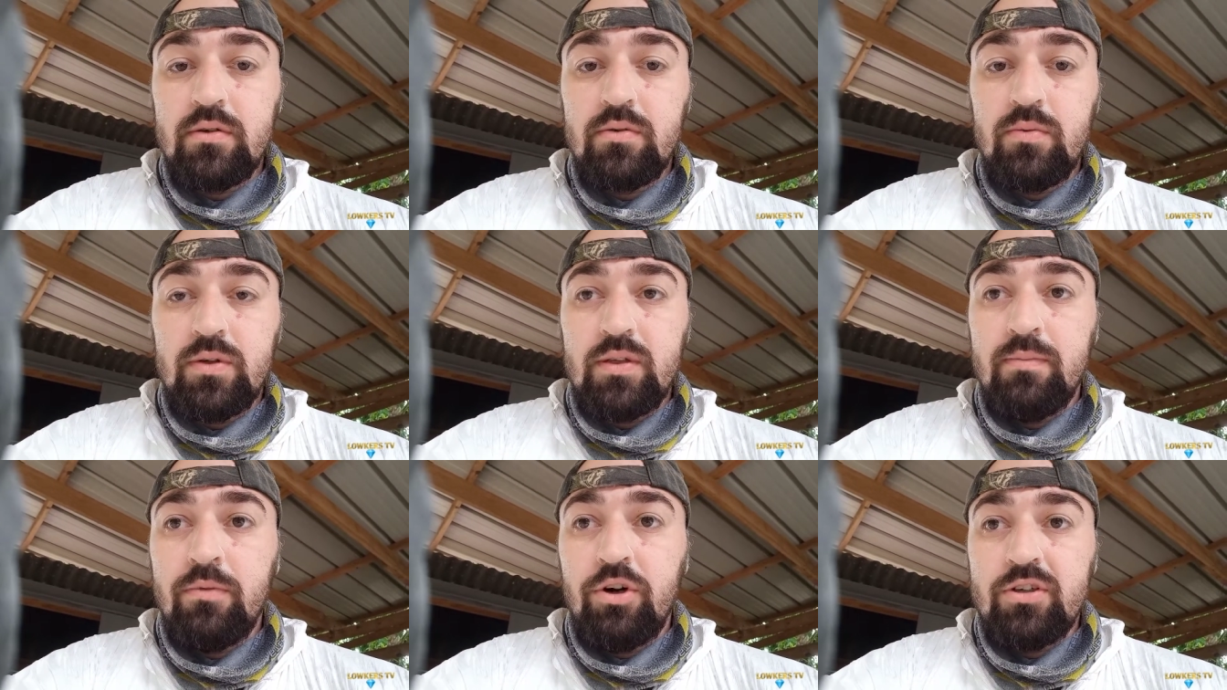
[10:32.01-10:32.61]
with the
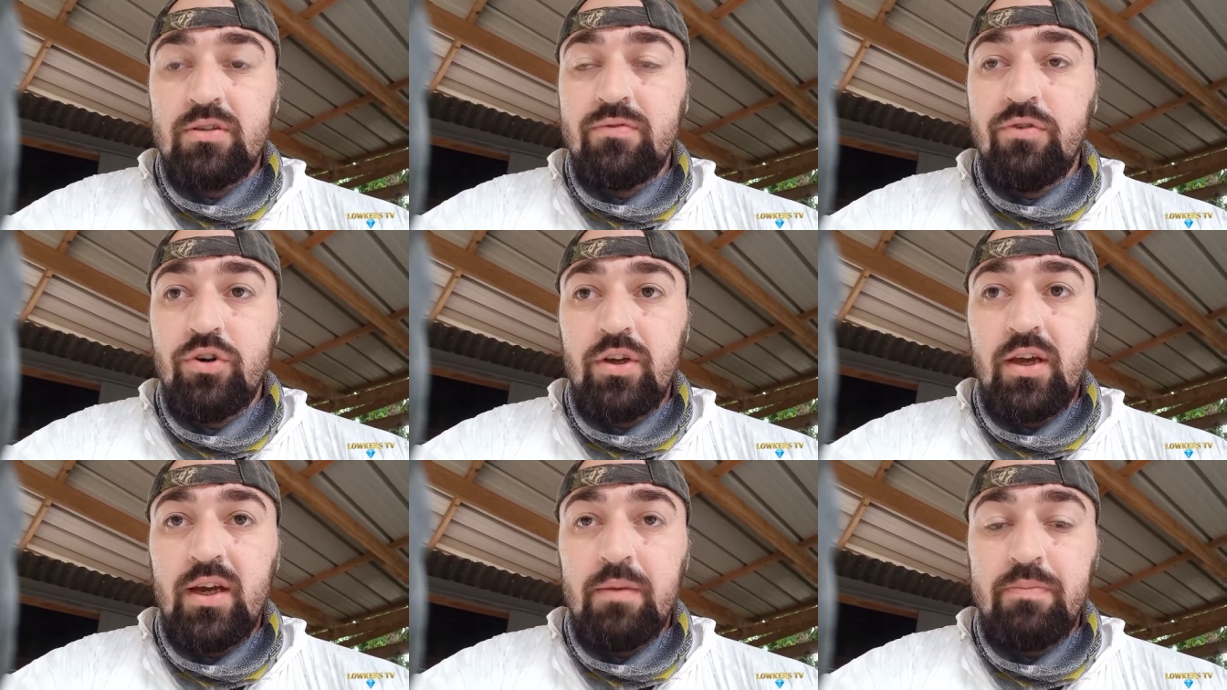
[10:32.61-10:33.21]
mask
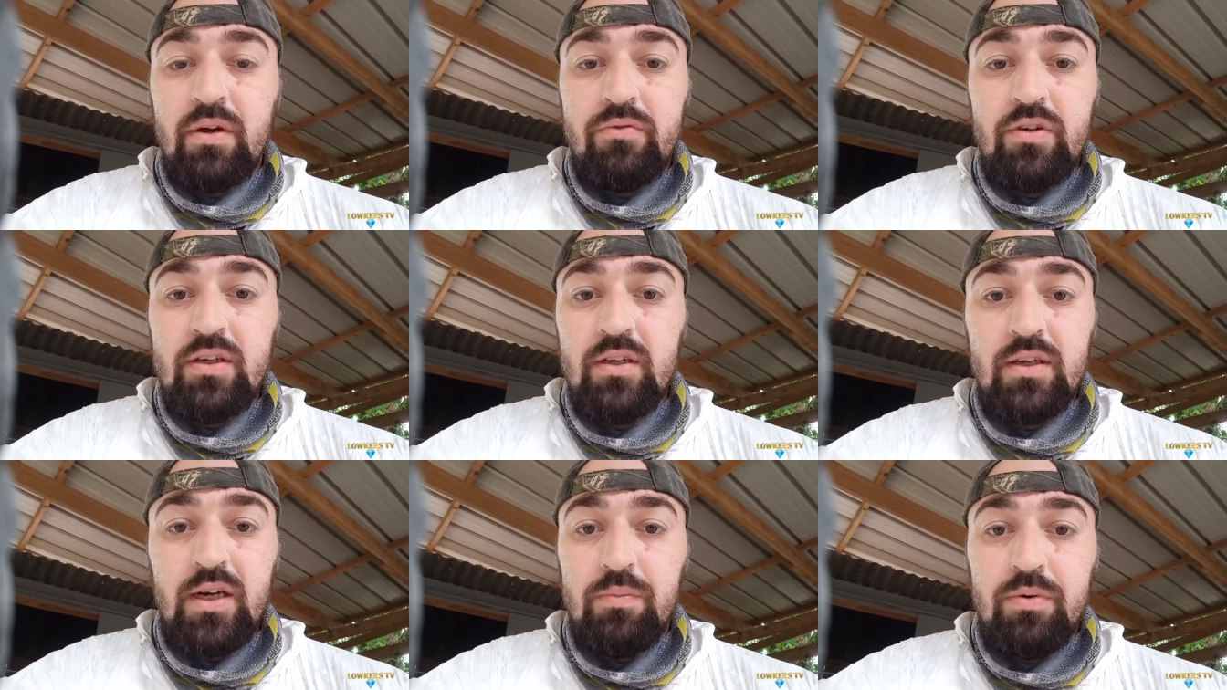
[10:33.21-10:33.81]
fogging up every
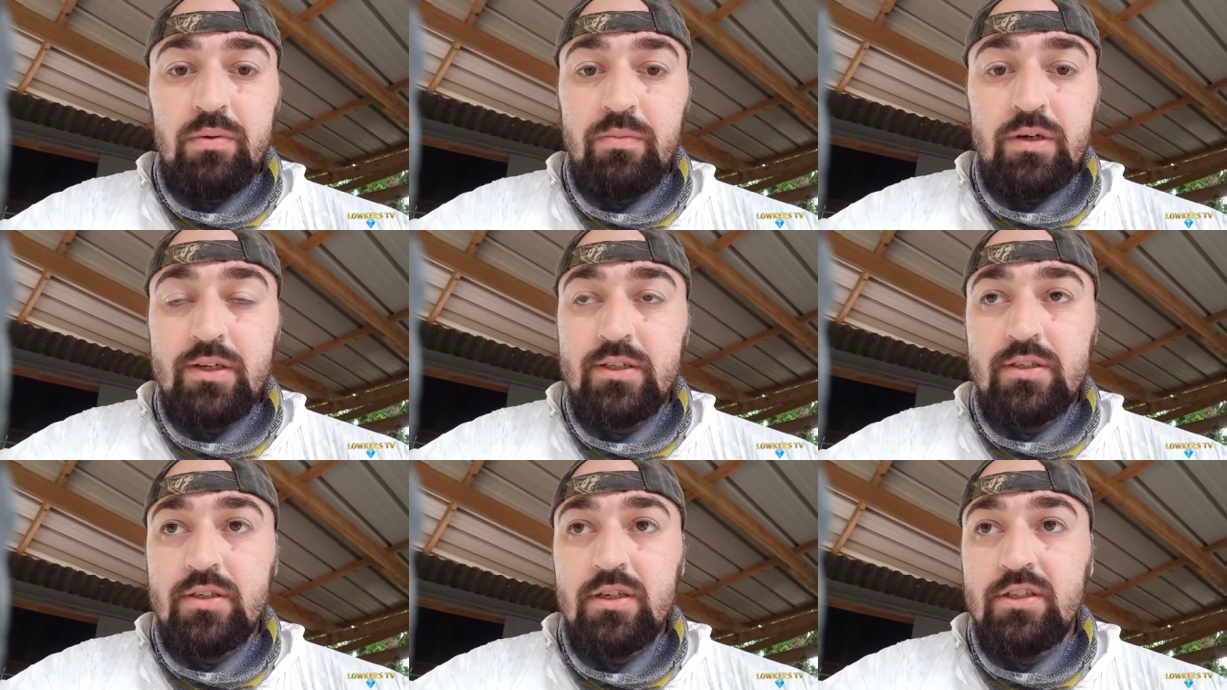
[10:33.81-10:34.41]
couple of
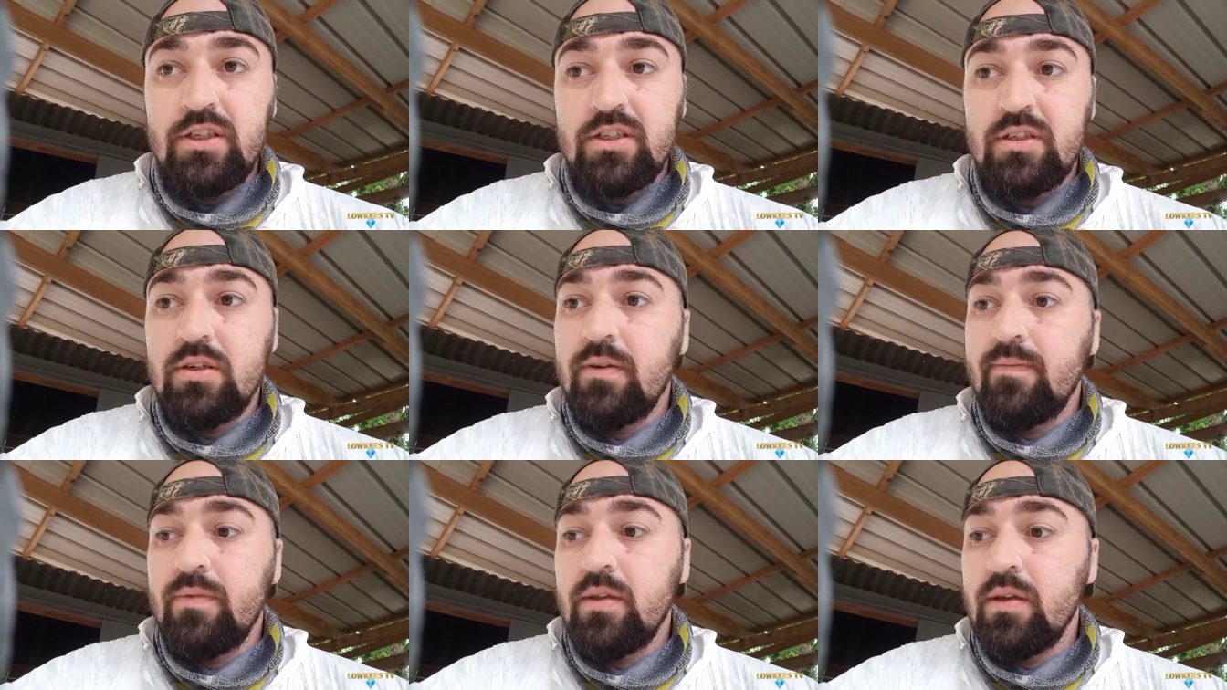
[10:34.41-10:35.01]
minutes. It's just
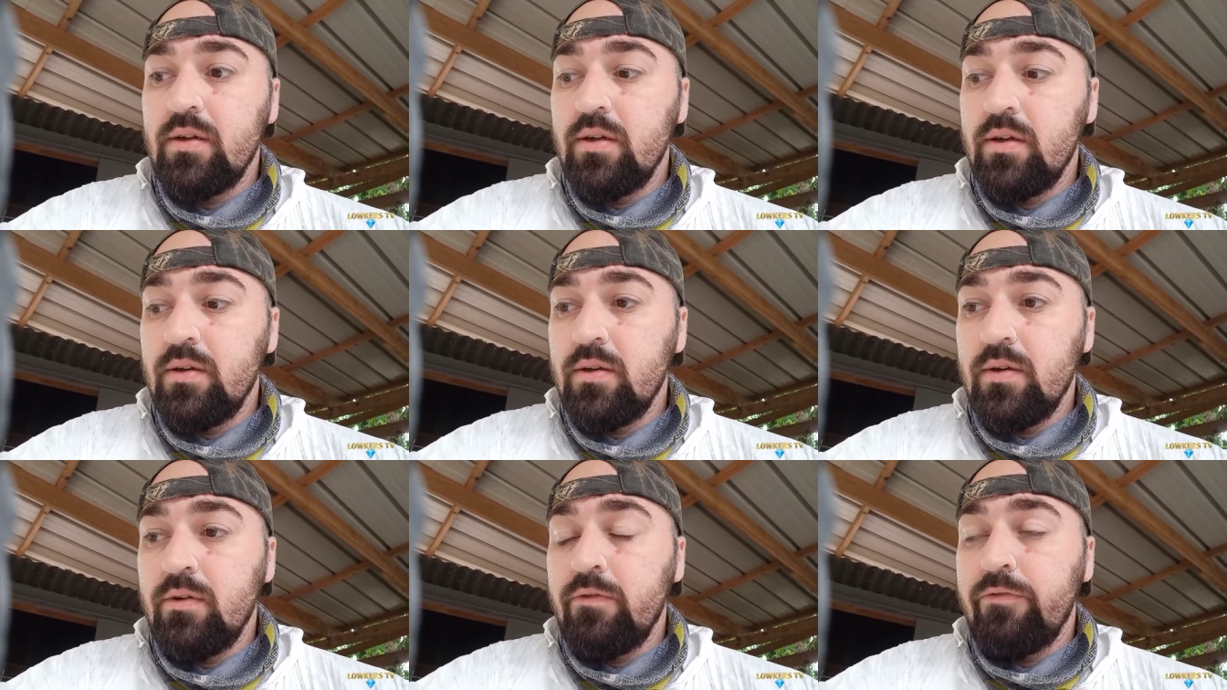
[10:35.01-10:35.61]

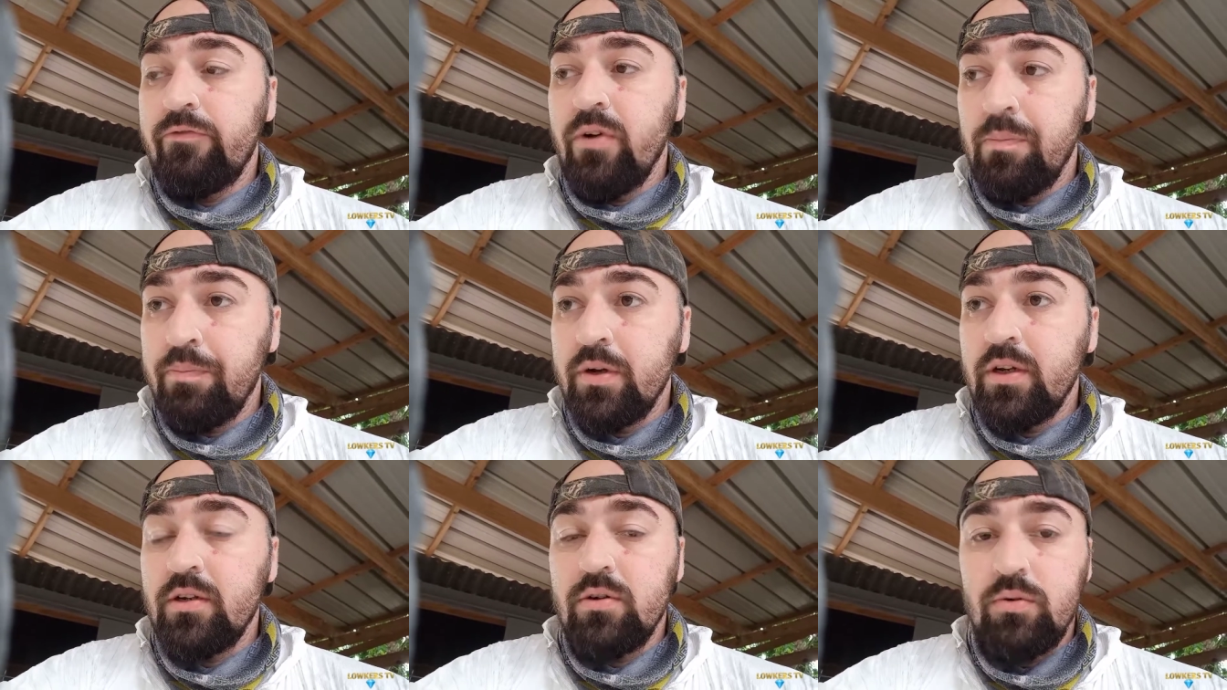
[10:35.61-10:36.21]

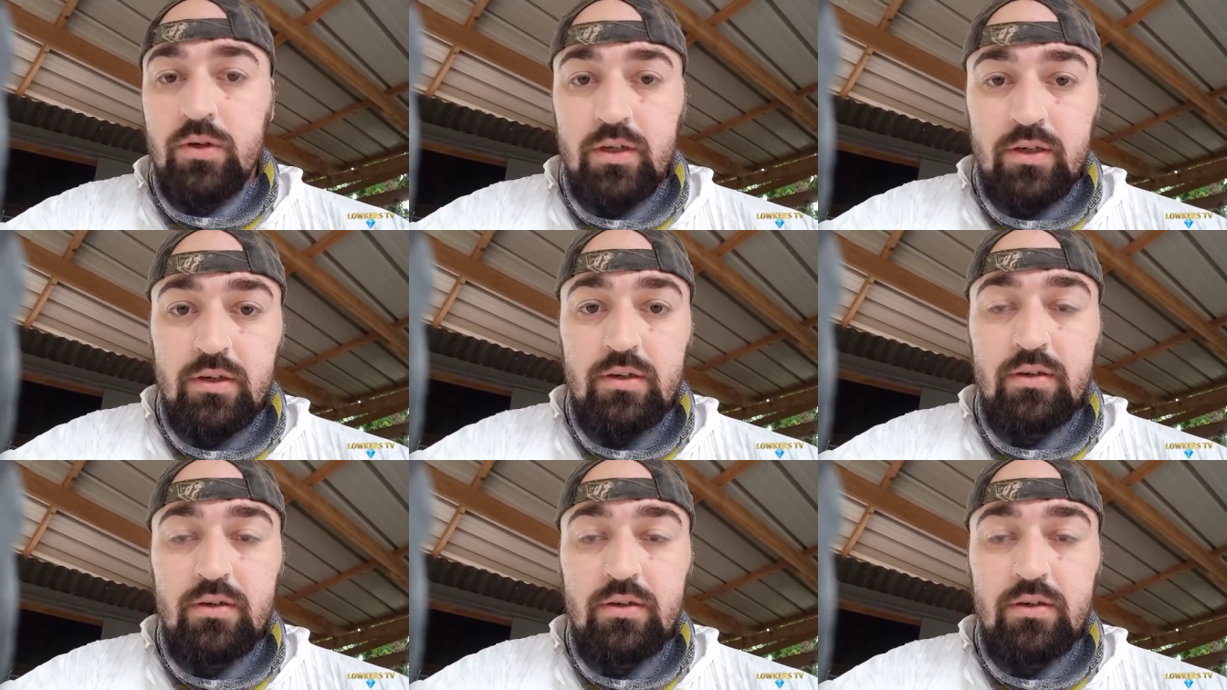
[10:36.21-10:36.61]
flippin' annoying.